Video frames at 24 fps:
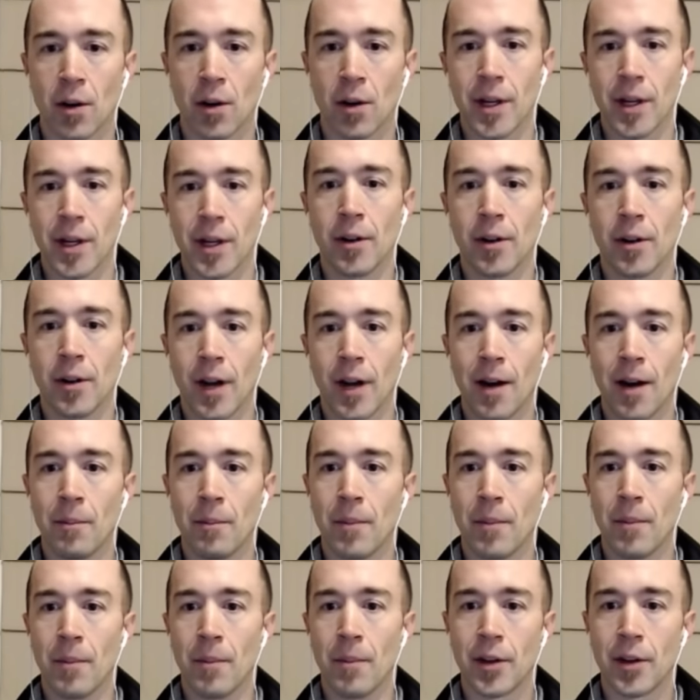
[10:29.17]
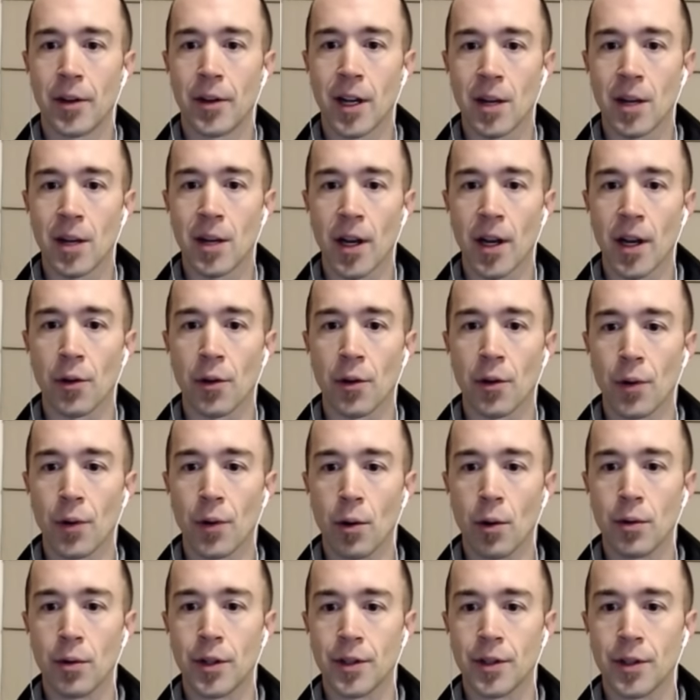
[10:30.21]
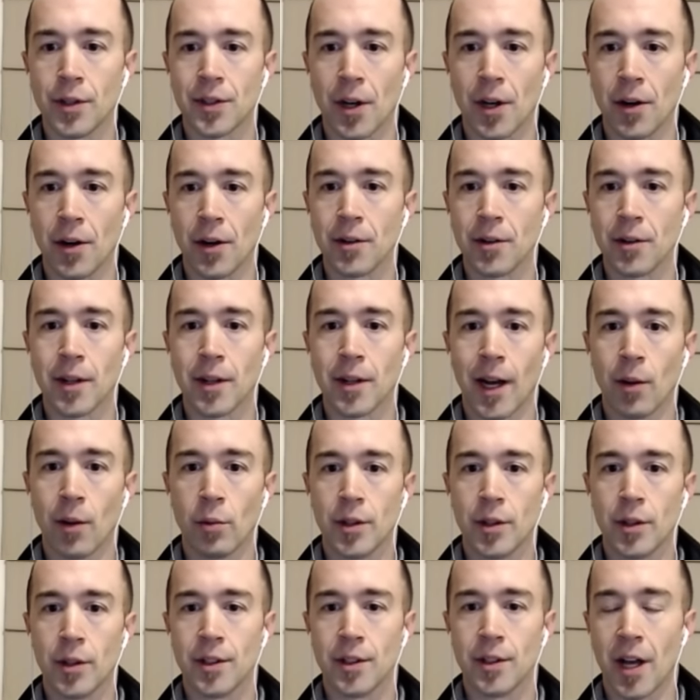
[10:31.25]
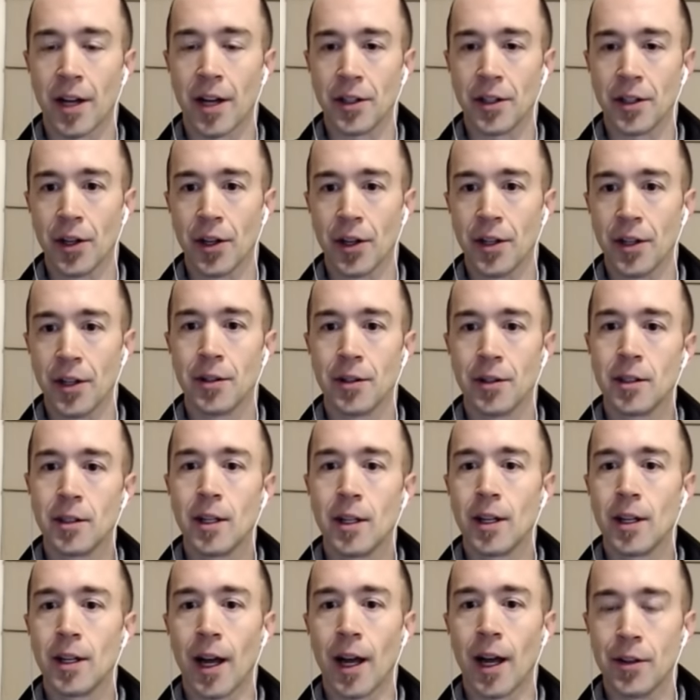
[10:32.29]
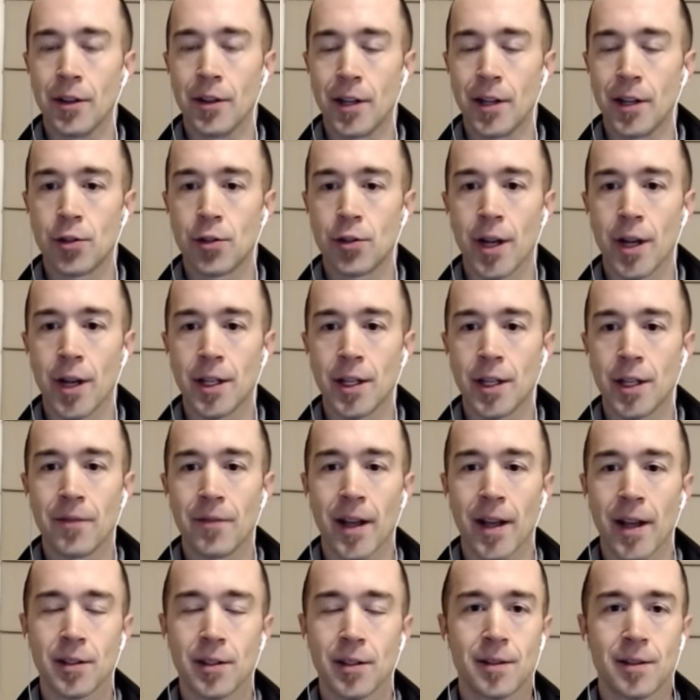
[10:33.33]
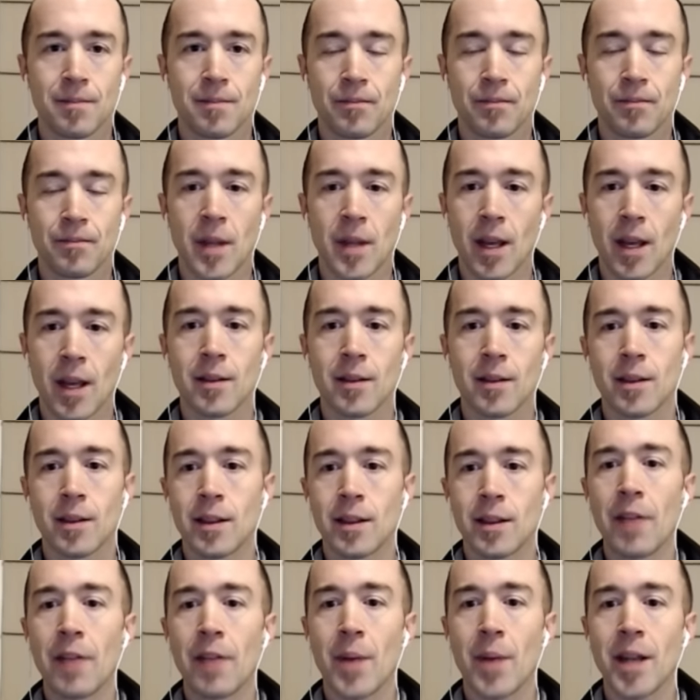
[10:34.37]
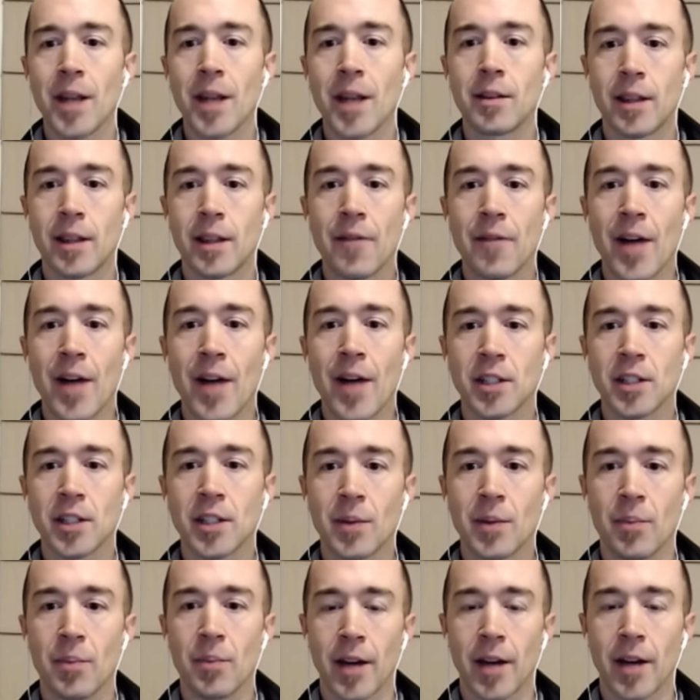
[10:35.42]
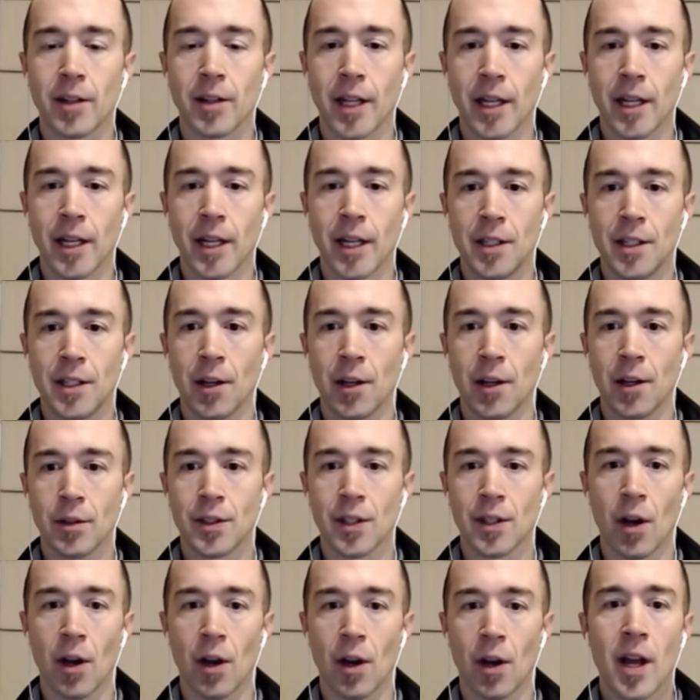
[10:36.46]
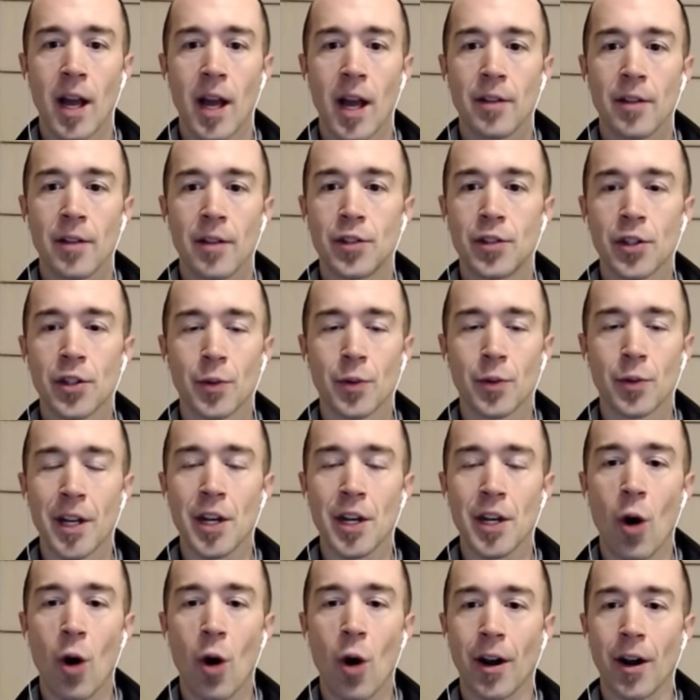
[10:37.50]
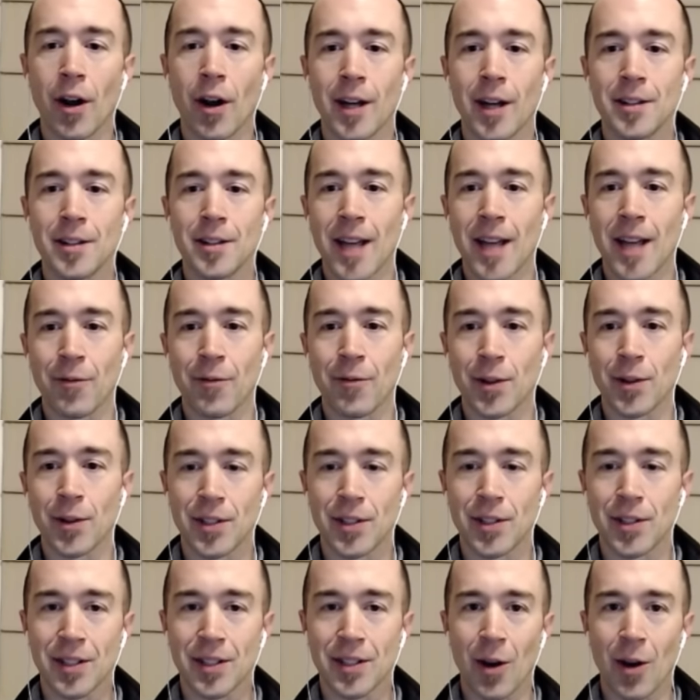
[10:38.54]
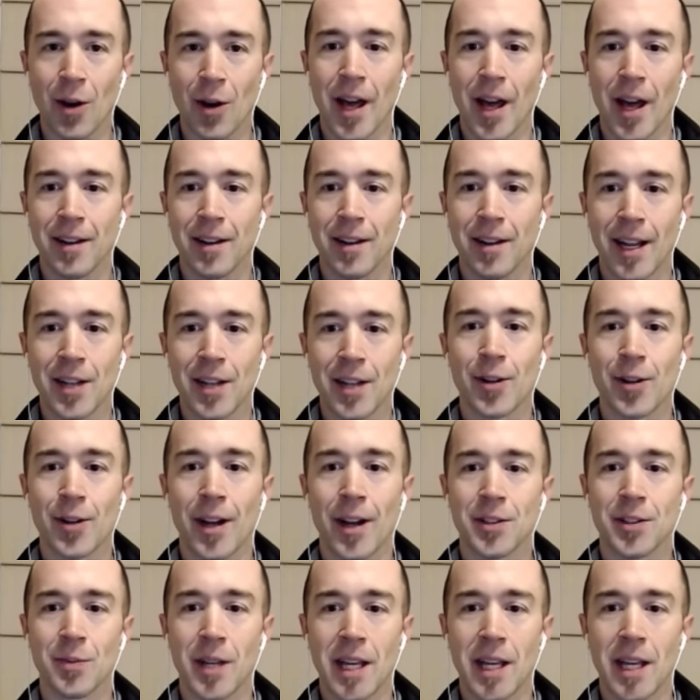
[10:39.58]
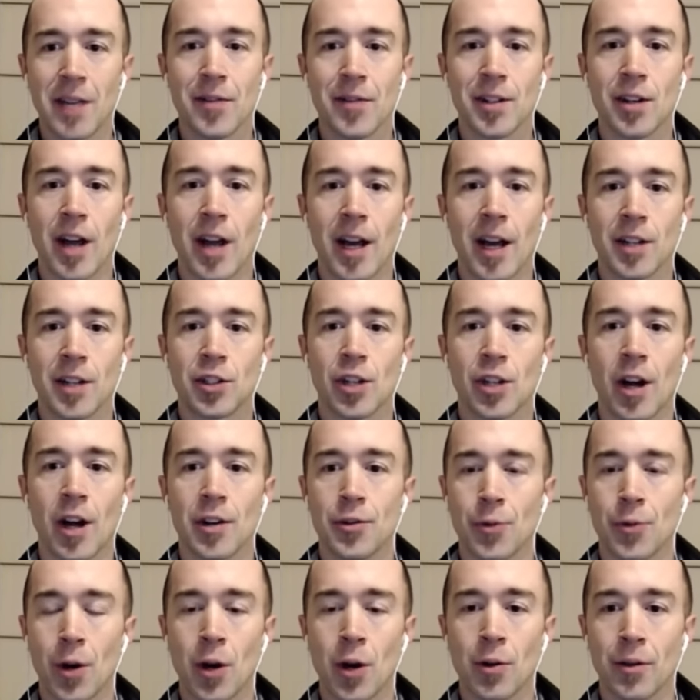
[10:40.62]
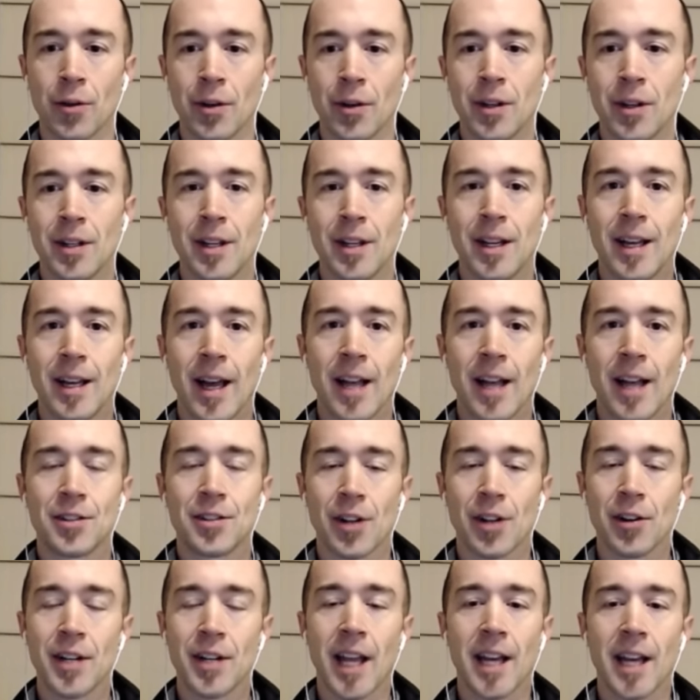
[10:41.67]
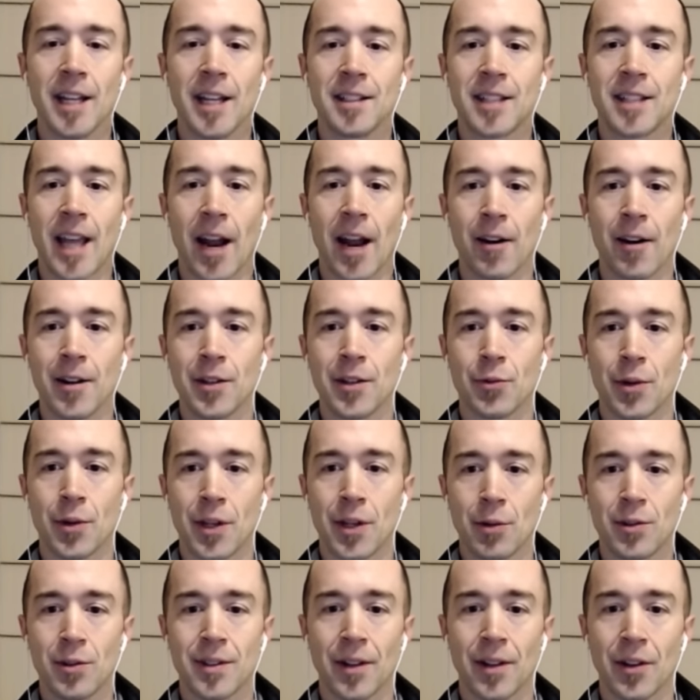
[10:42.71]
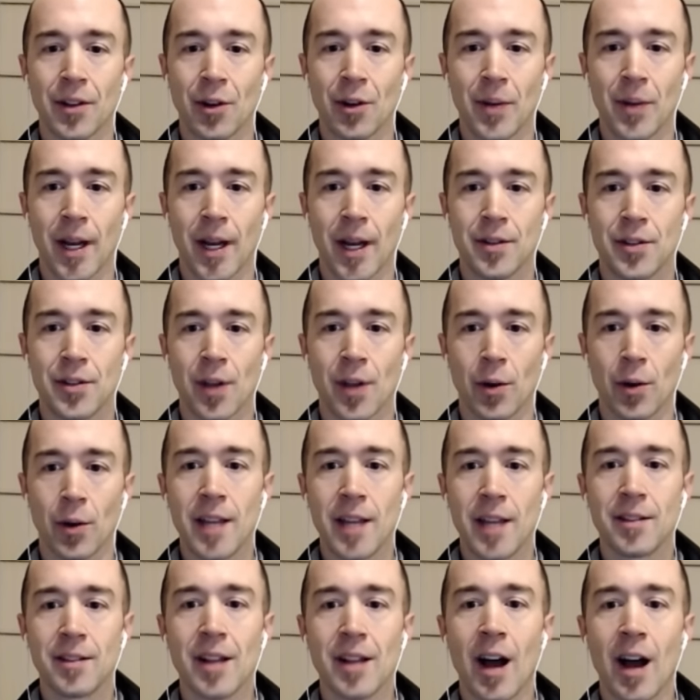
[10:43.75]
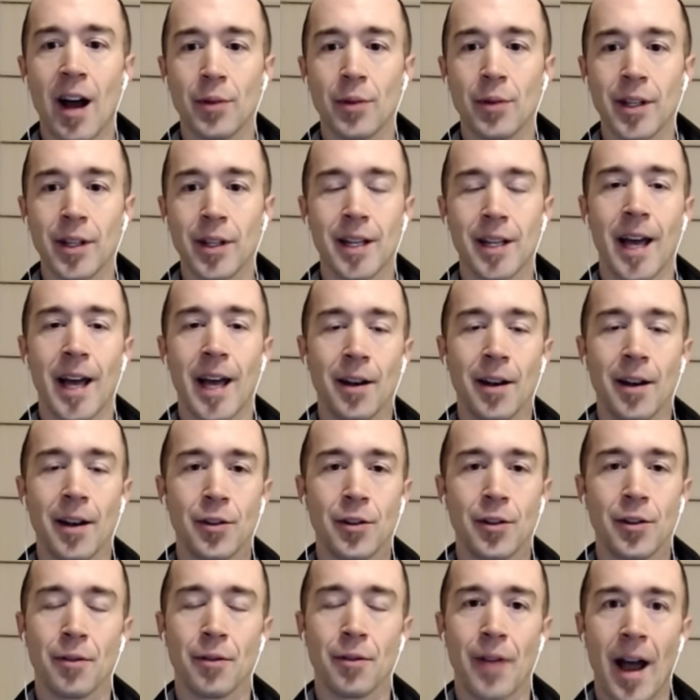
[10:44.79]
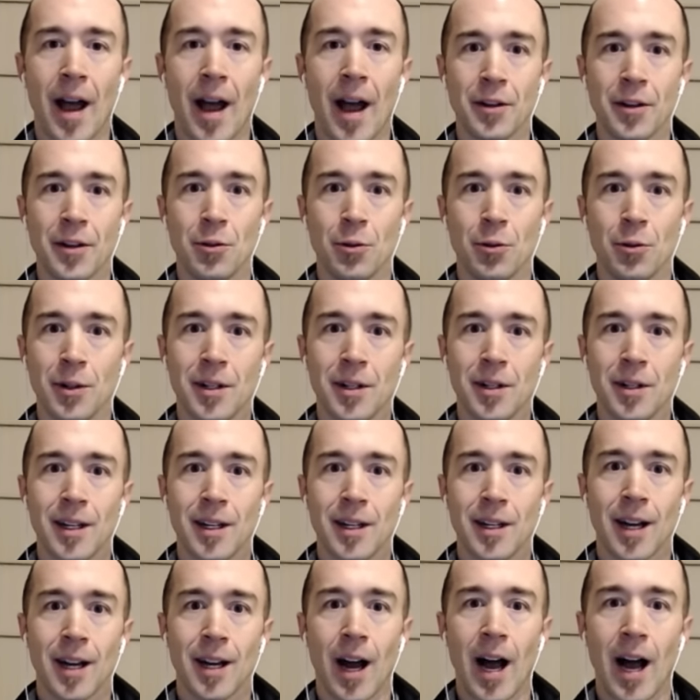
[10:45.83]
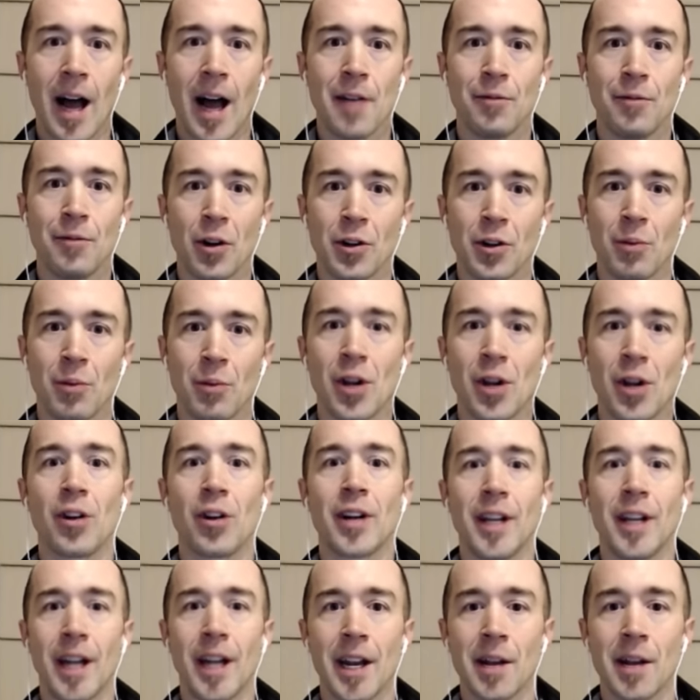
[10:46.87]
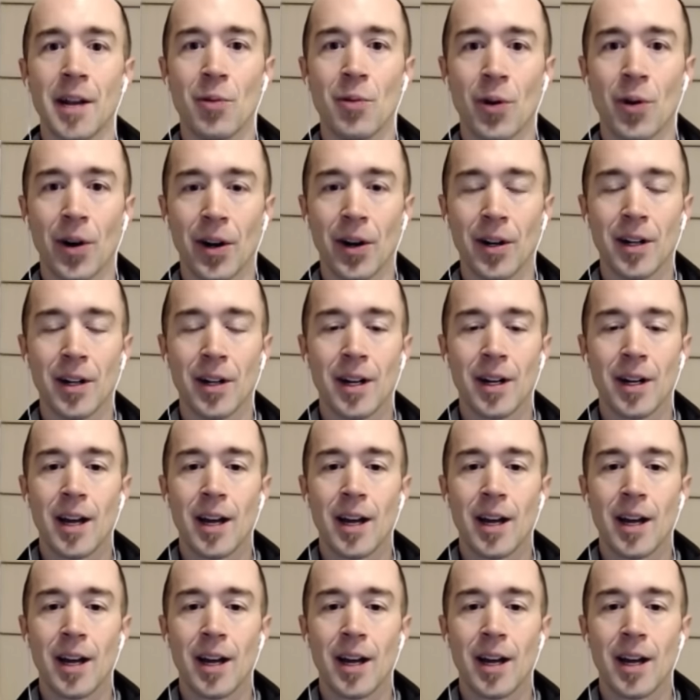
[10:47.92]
either. Um, they're going to be on the road to start, uh, which is not good. Uh, the Detroit defense, they've been, they've actually been better lately too. So there's just really no one on San Francisco that interests me. Even uh, Shaun Draughn has started to get his carries reduced a little bit, so he's not really that sort of value, uh, high volume target anymore.